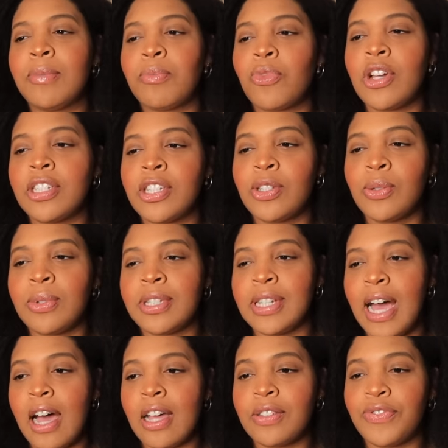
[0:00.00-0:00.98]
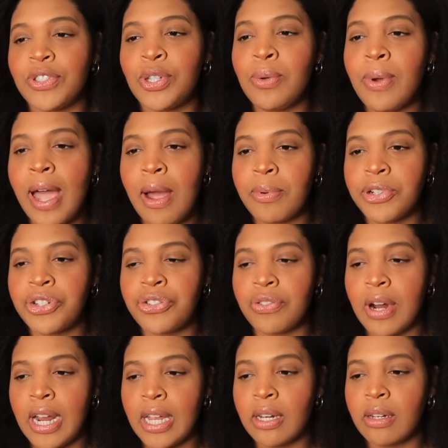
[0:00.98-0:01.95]
them run suicides for 2 hours
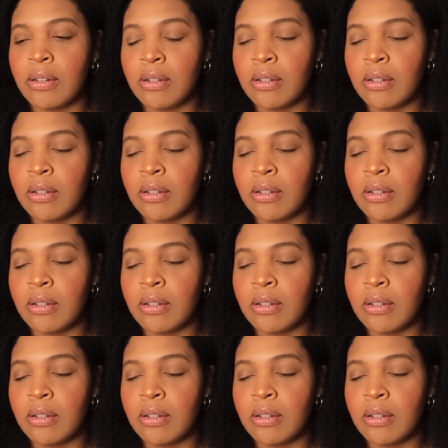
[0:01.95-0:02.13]
straight.